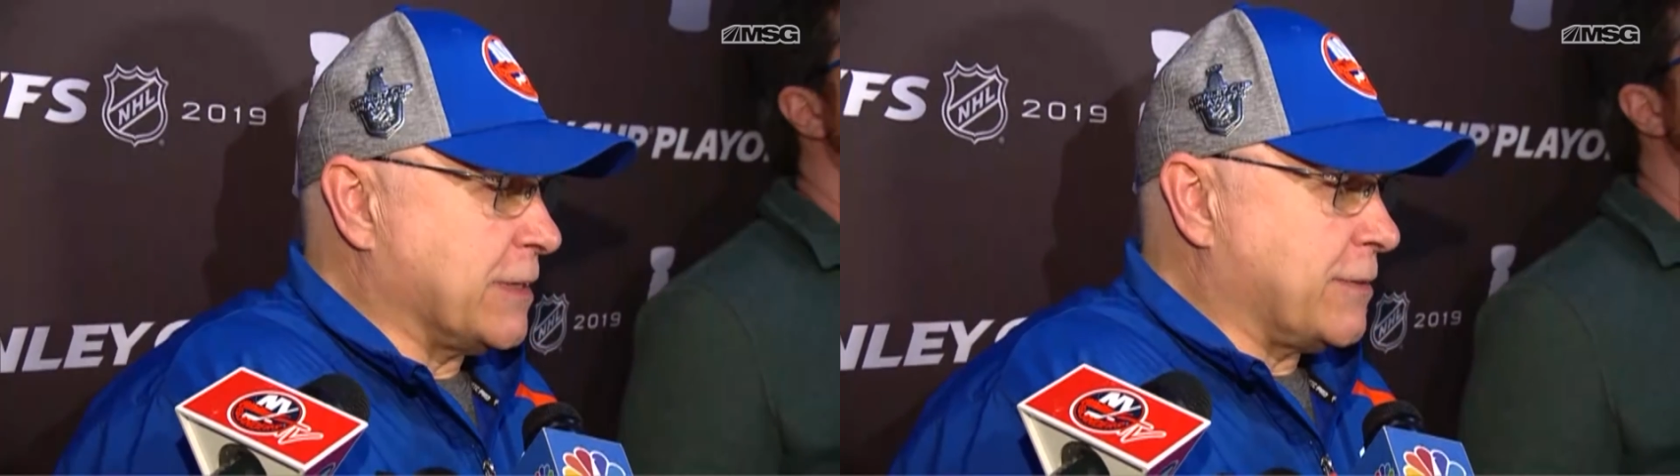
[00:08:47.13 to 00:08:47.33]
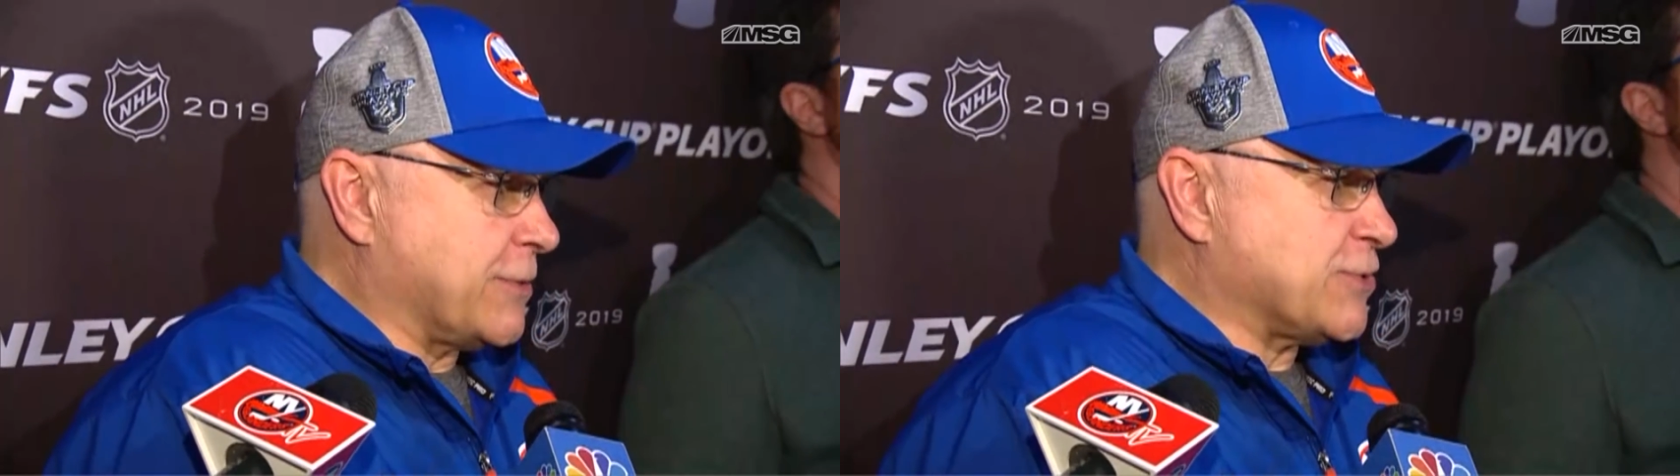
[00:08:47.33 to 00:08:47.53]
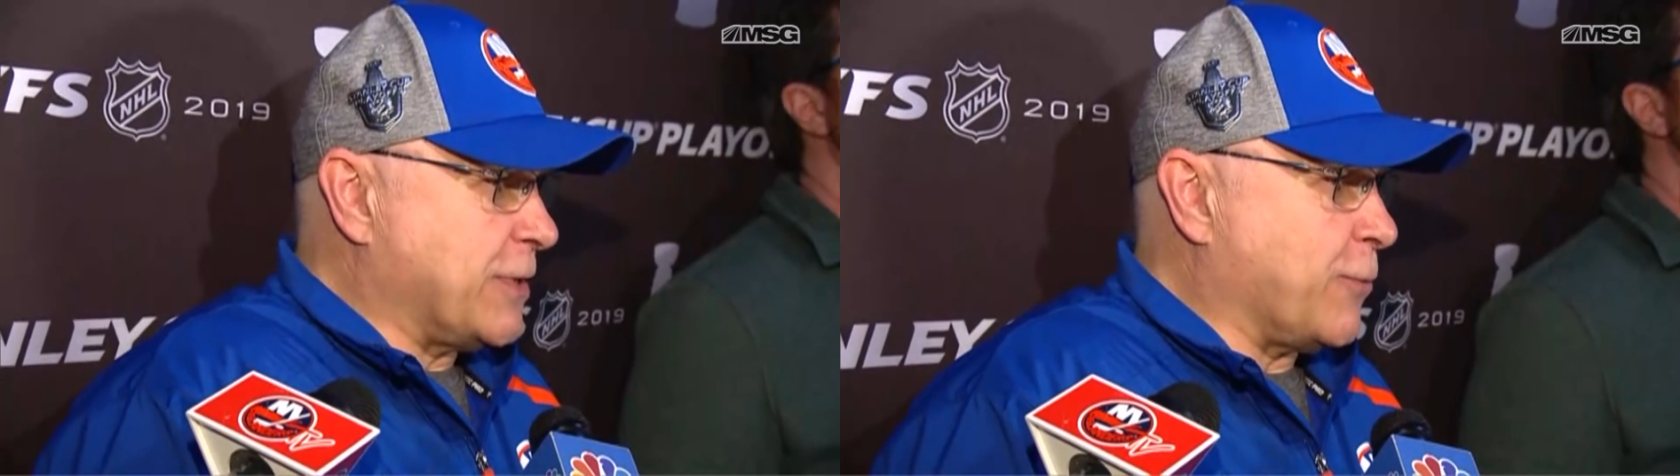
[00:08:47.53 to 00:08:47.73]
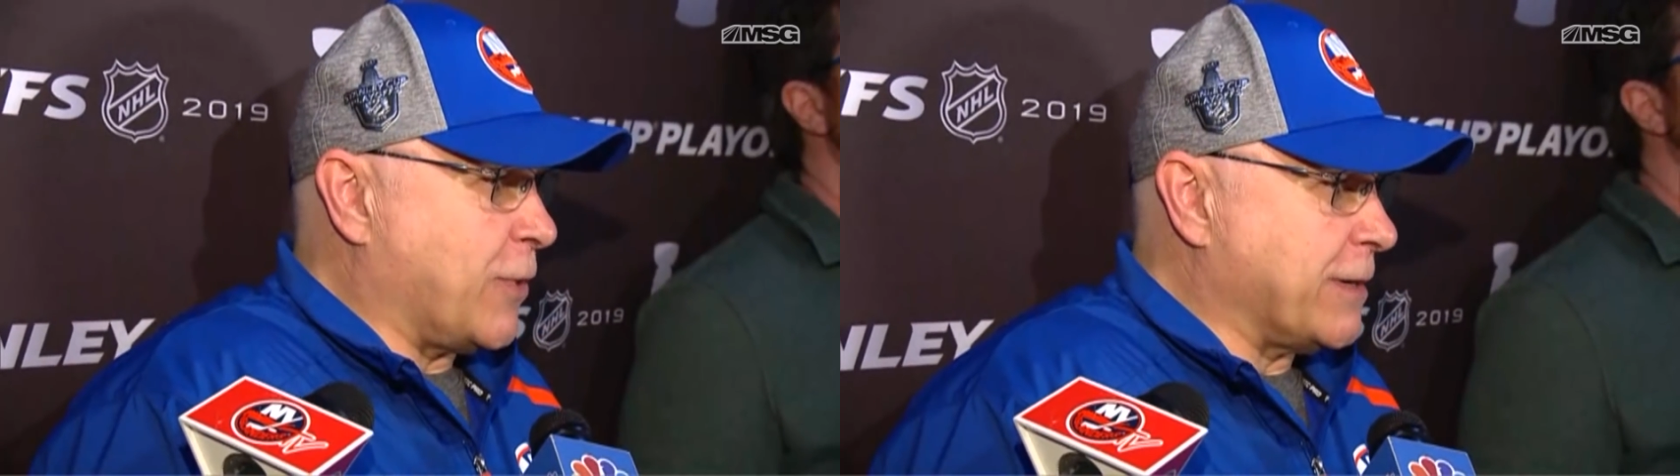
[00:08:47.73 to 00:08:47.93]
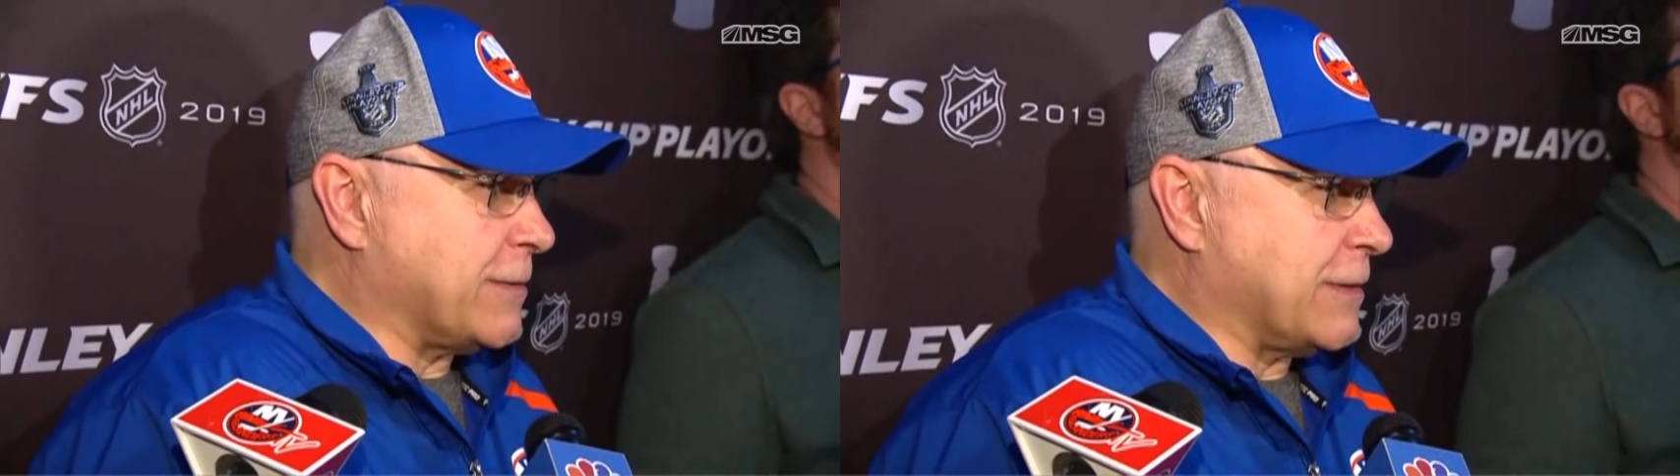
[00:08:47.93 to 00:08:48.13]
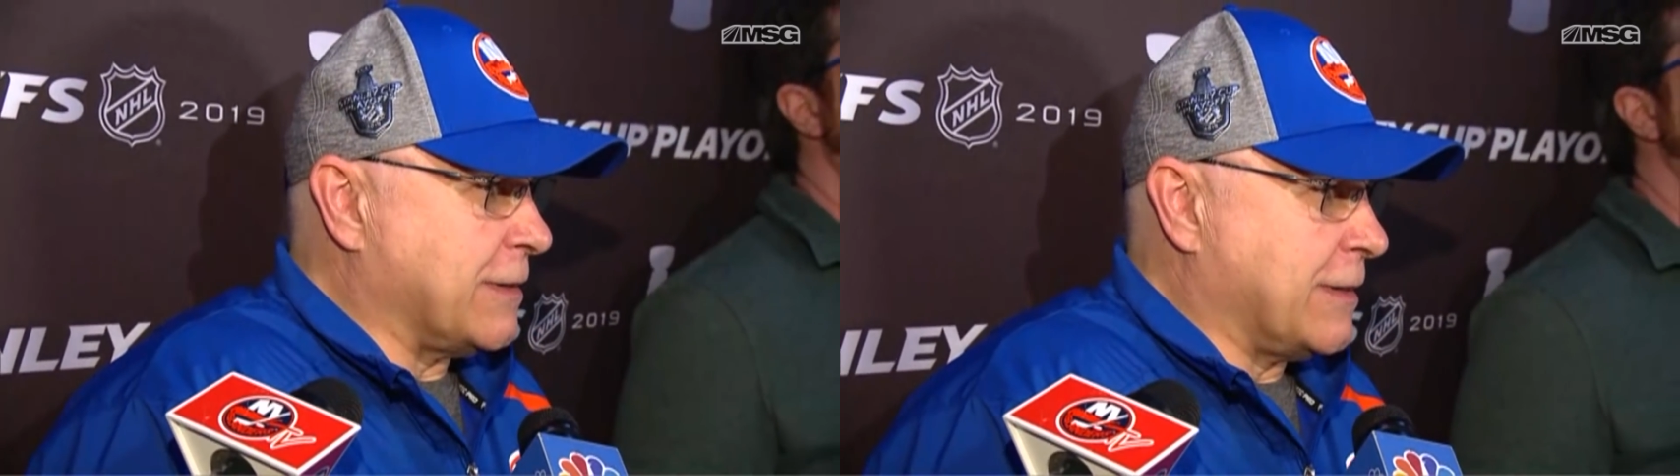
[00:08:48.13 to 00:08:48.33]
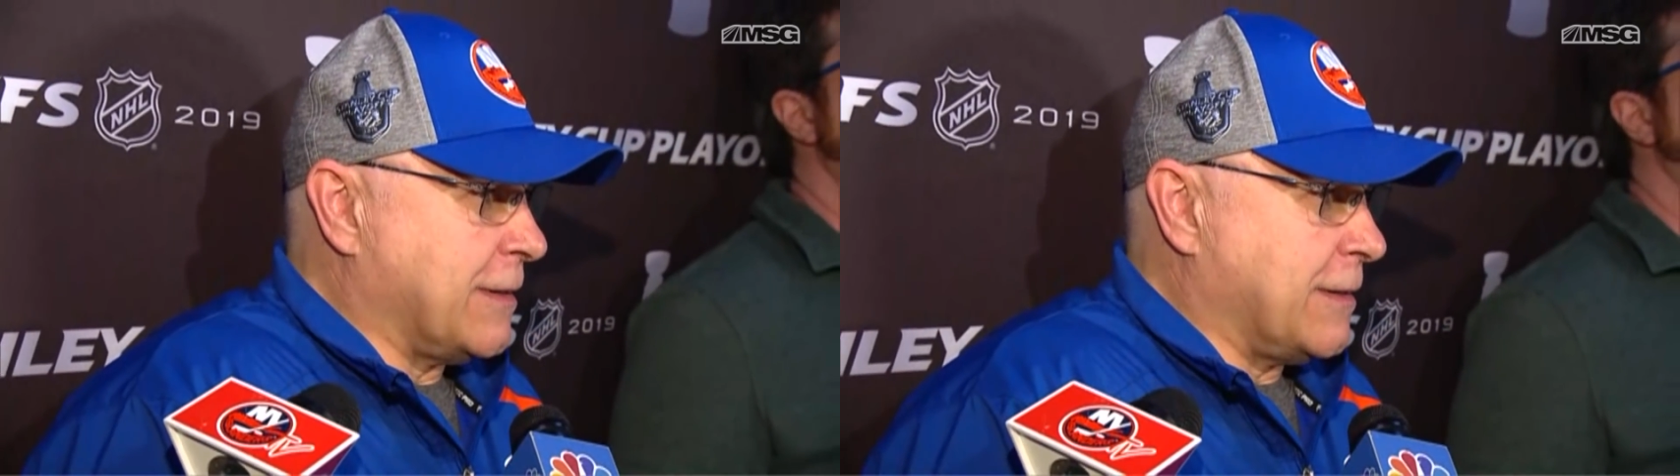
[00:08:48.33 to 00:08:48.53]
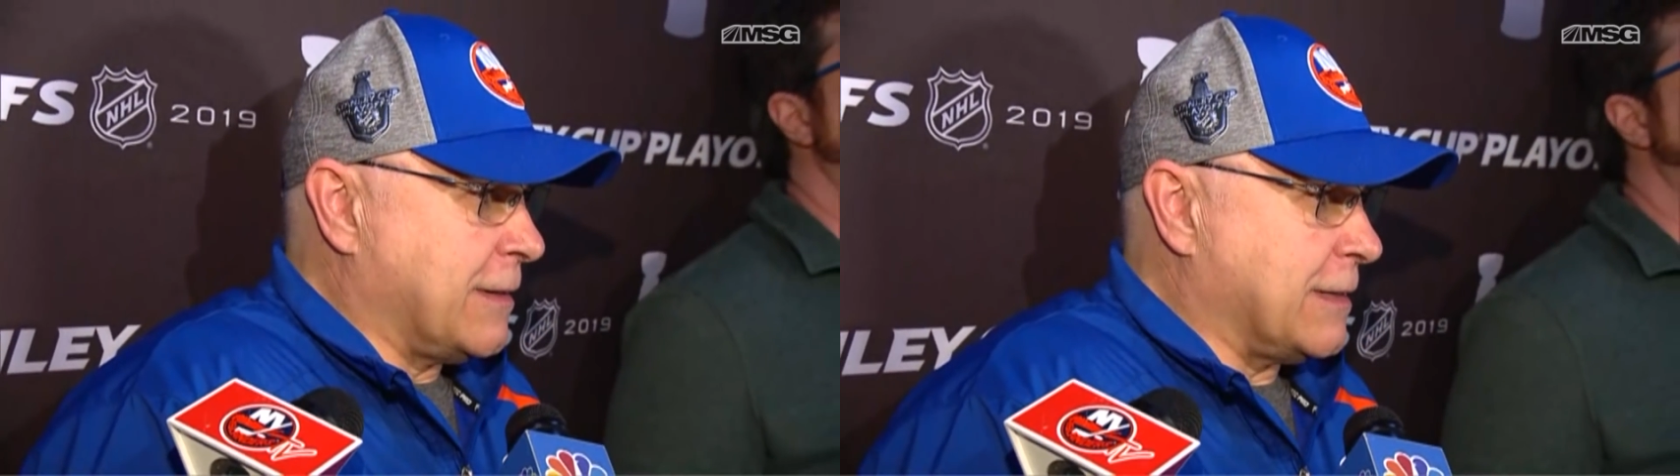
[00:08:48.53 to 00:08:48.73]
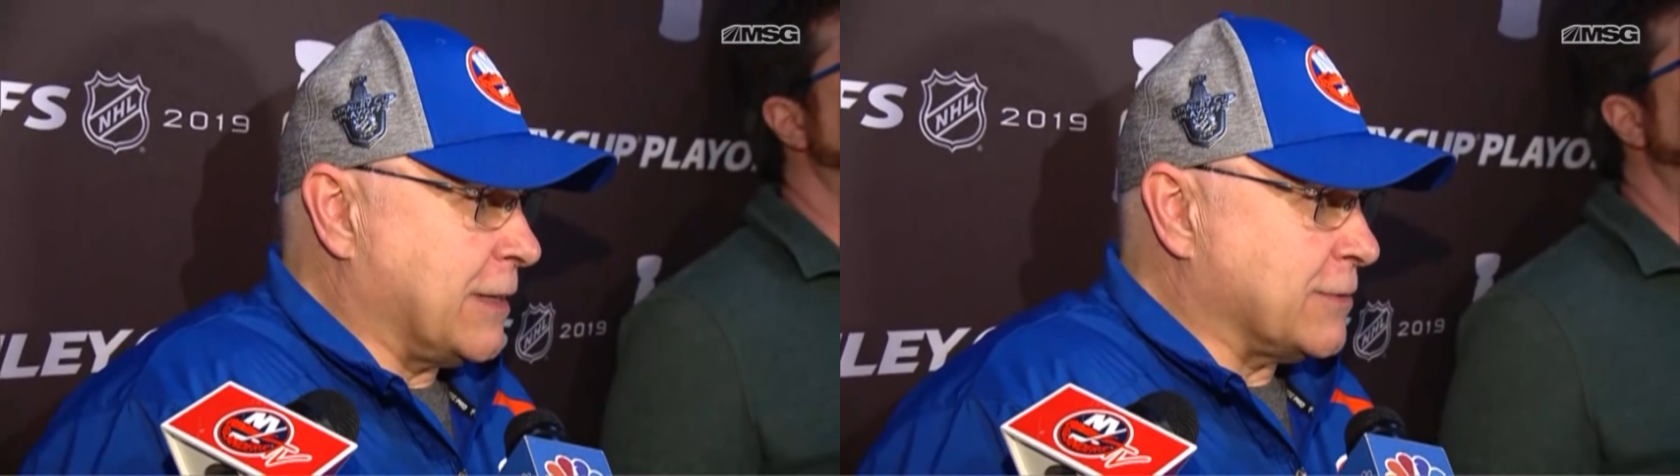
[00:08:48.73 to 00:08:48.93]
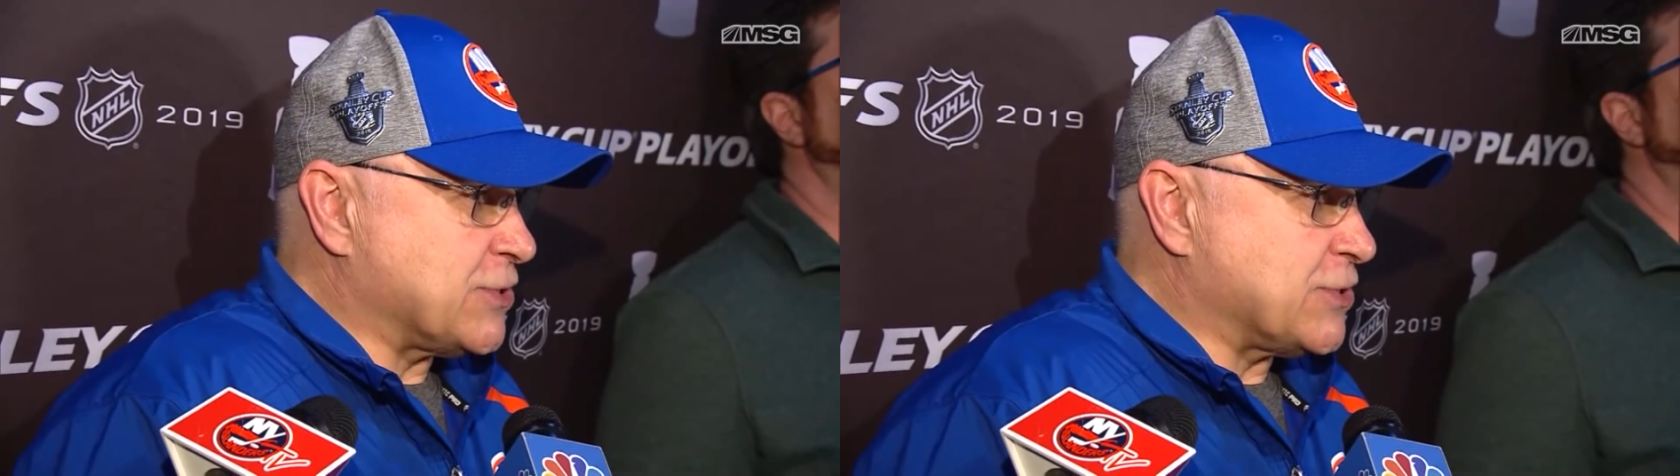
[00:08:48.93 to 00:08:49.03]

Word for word: There's only one, you know,